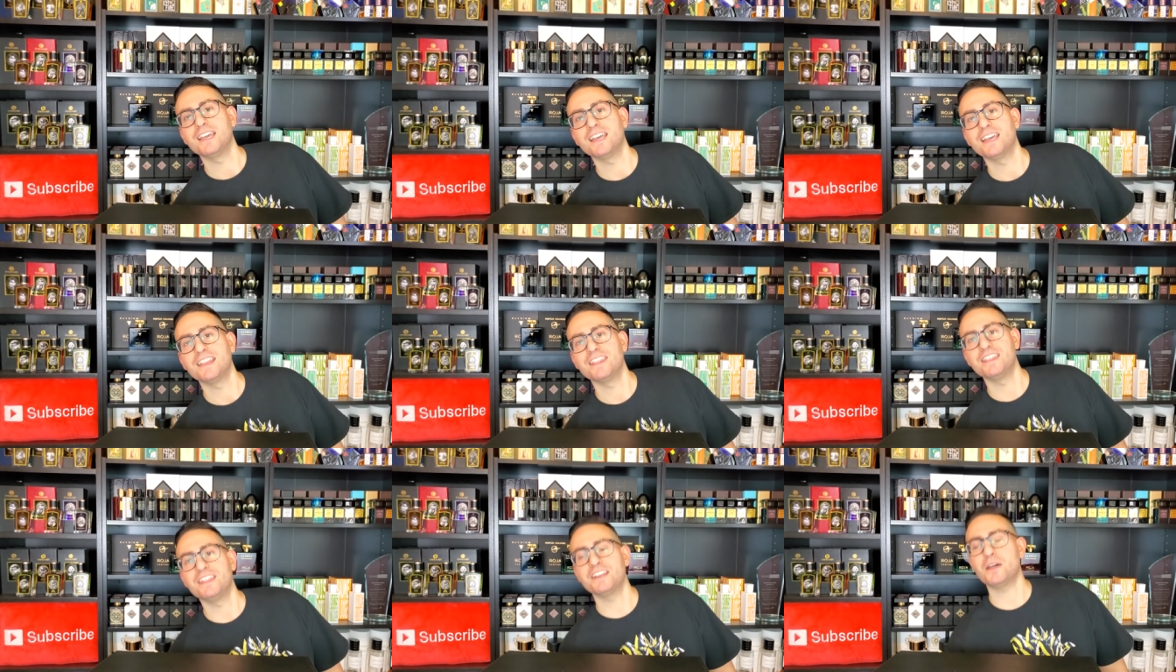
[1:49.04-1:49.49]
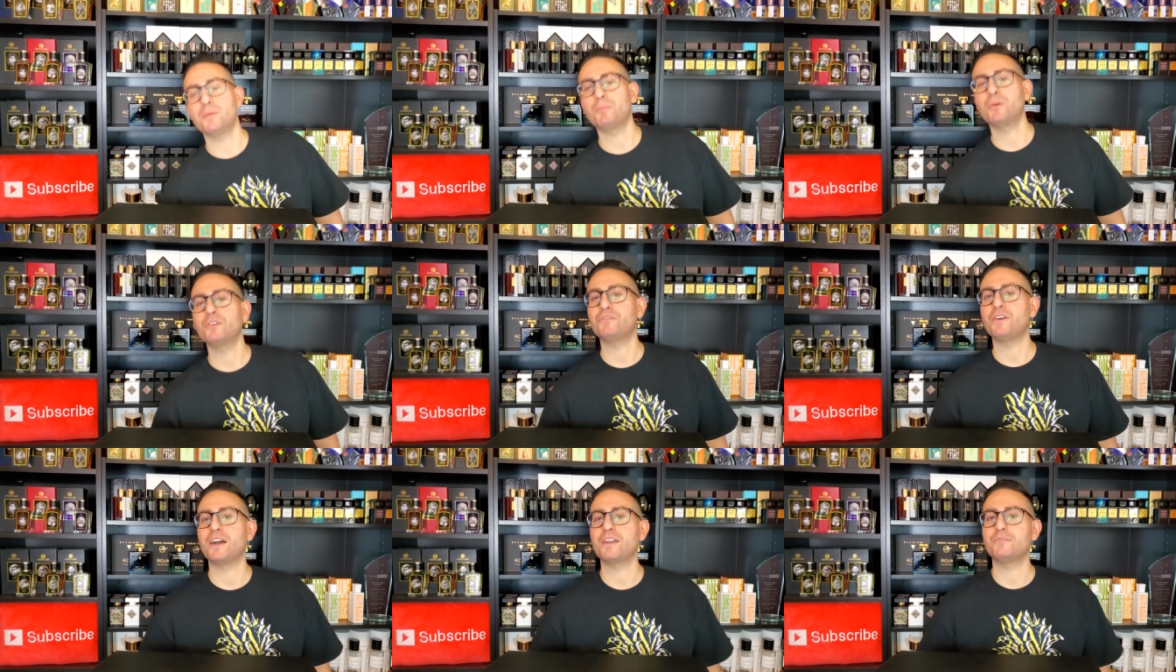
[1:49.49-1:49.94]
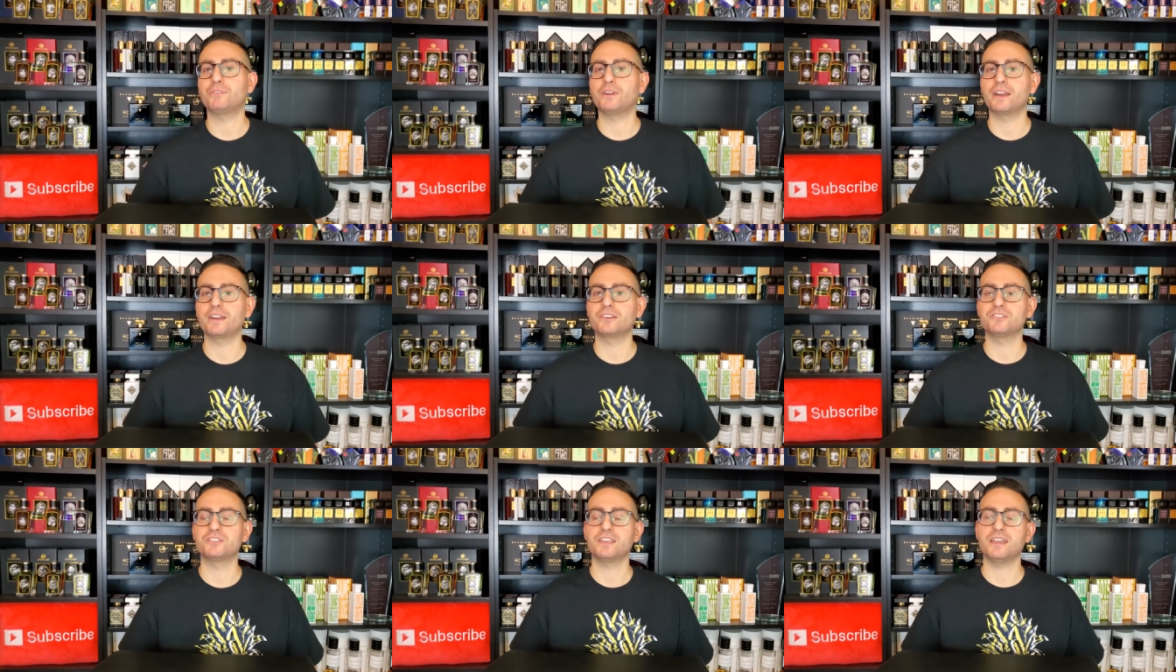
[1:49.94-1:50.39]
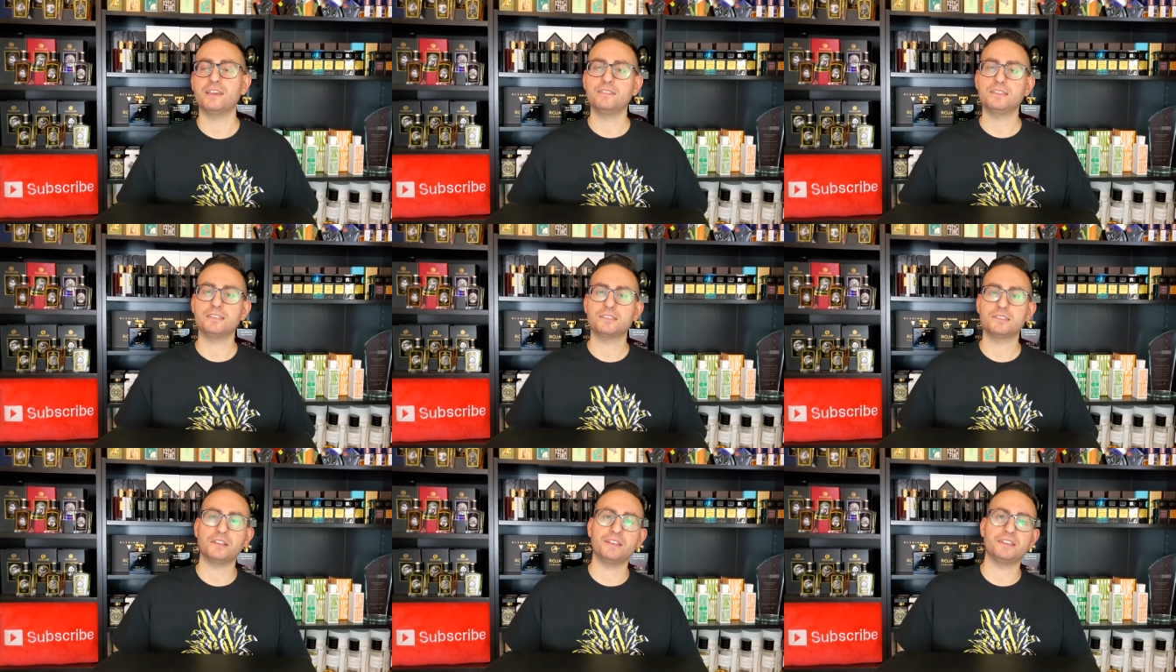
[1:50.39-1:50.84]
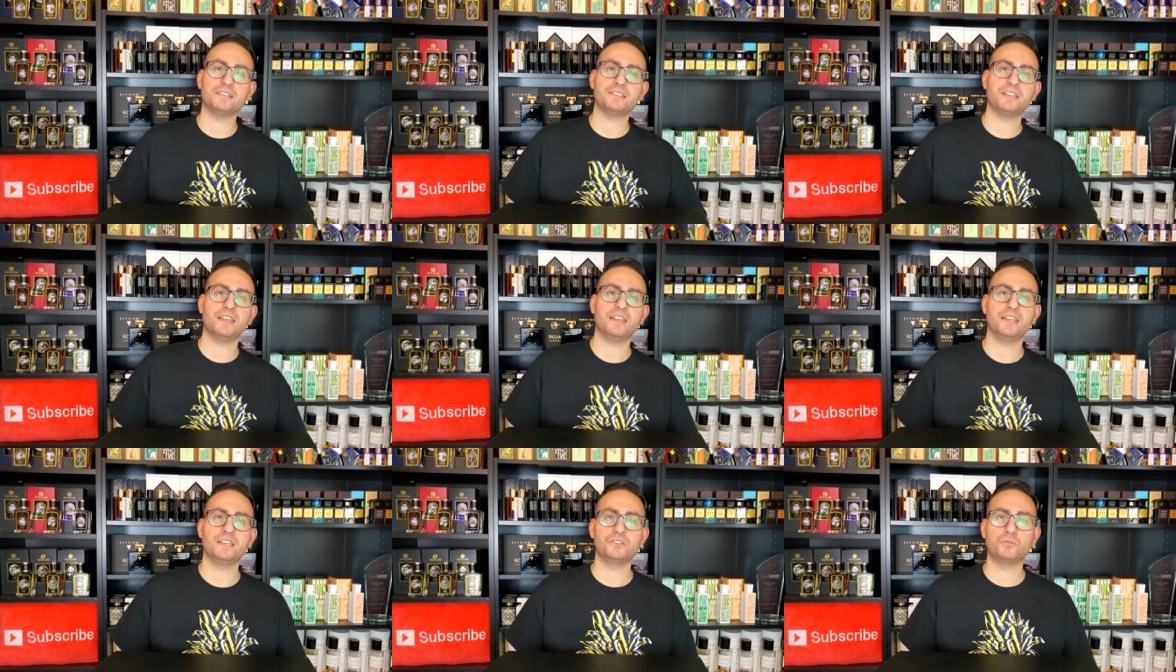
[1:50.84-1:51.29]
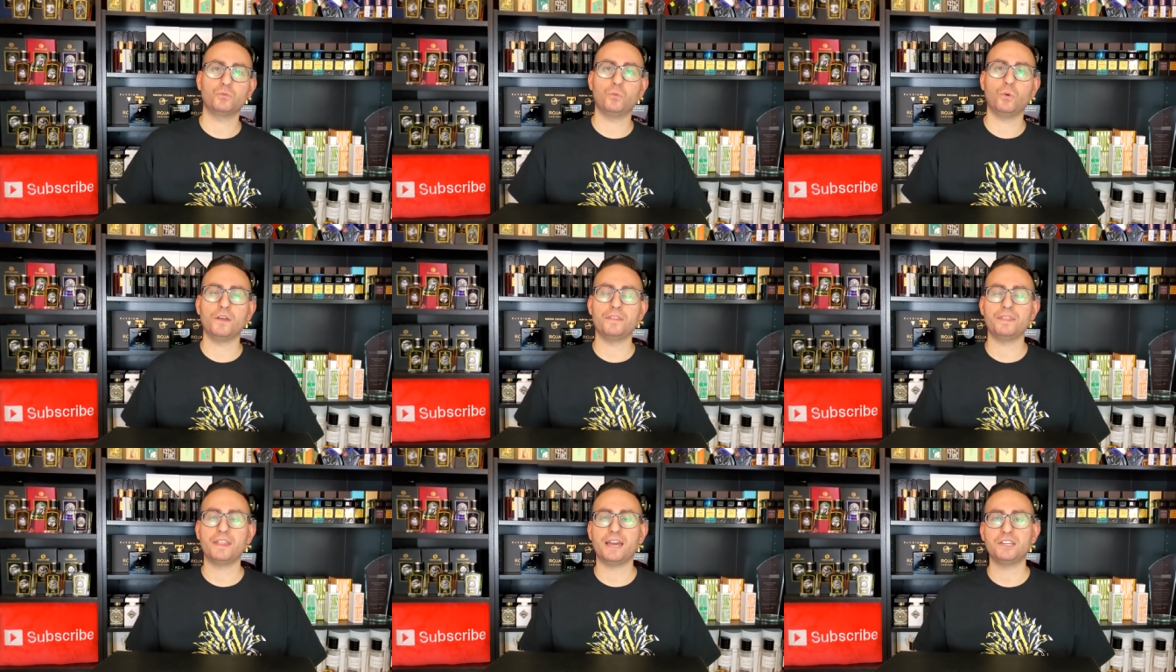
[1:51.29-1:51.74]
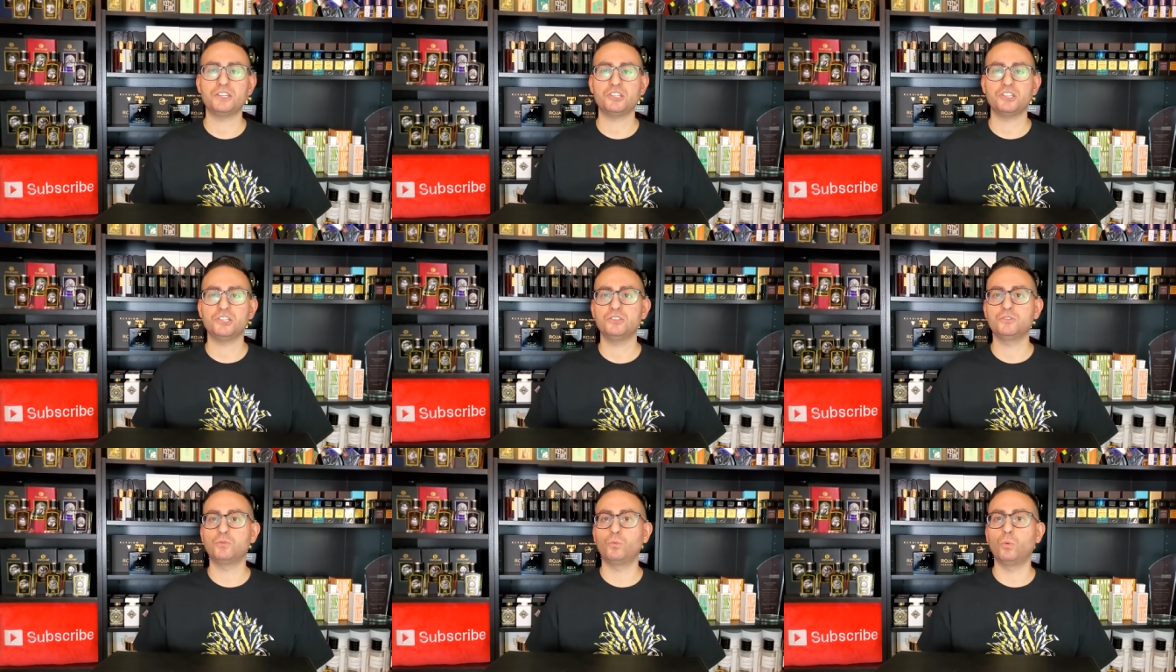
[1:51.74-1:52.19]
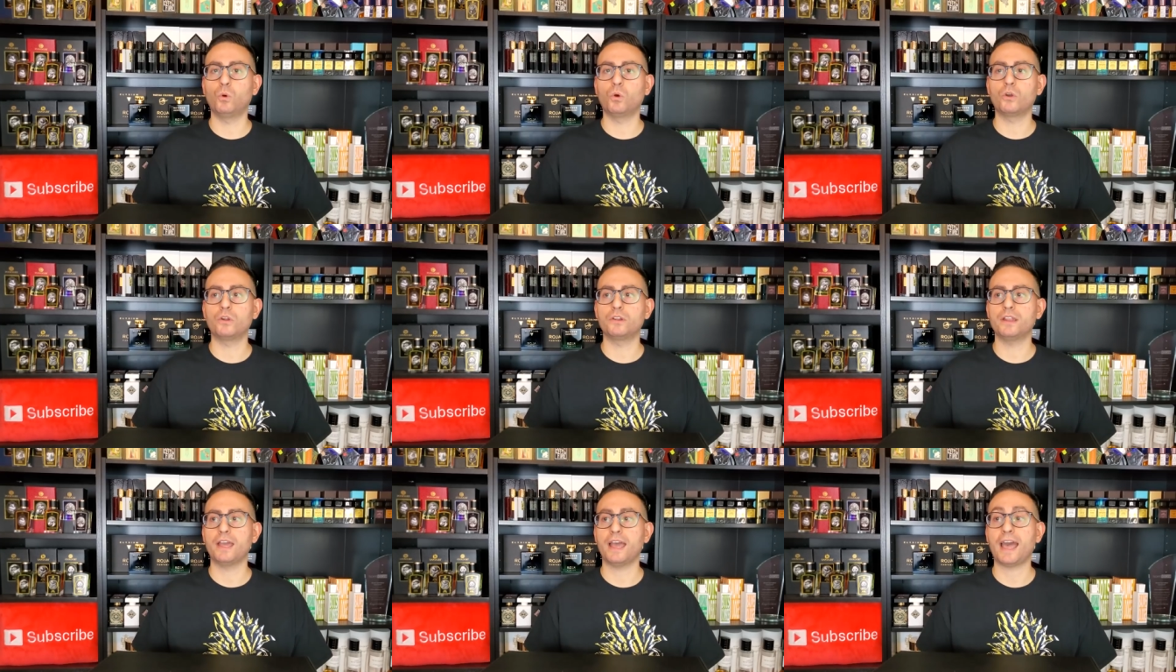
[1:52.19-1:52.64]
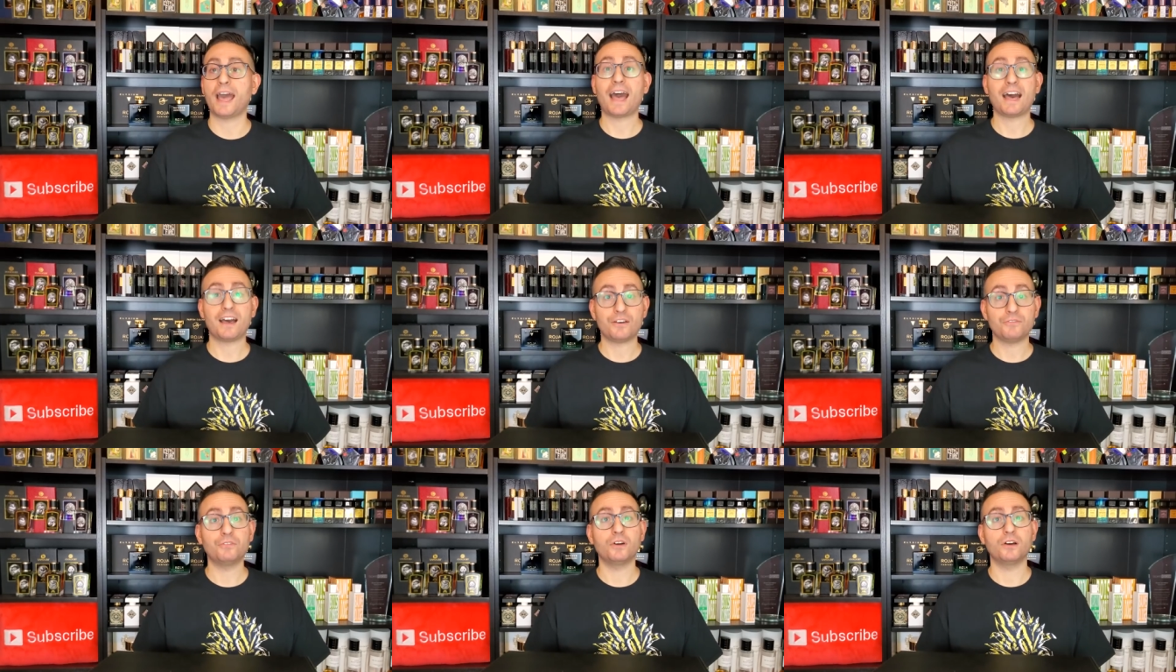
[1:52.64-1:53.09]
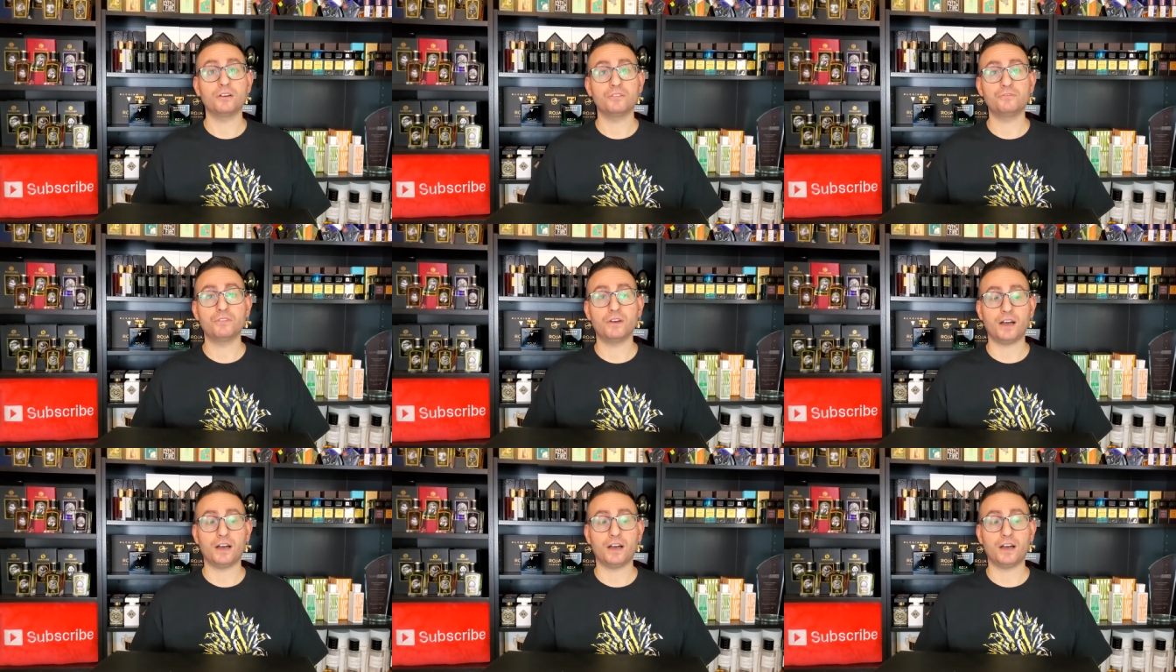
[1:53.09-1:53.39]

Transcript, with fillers: the number five fragrance in this list is one that she's worn half of.